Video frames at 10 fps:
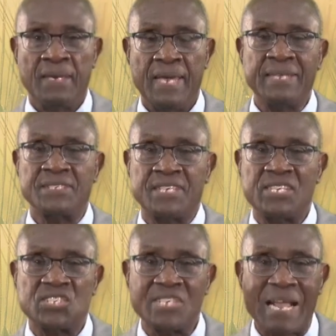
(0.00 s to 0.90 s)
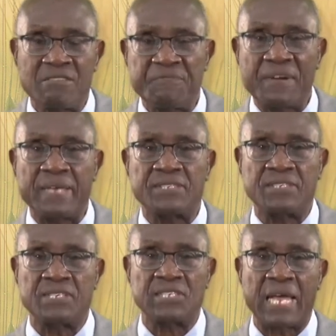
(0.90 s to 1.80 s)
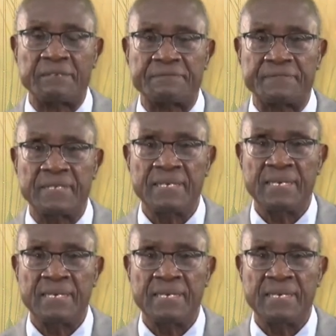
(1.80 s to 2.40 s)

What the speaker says: Hence, he sacrificed his life.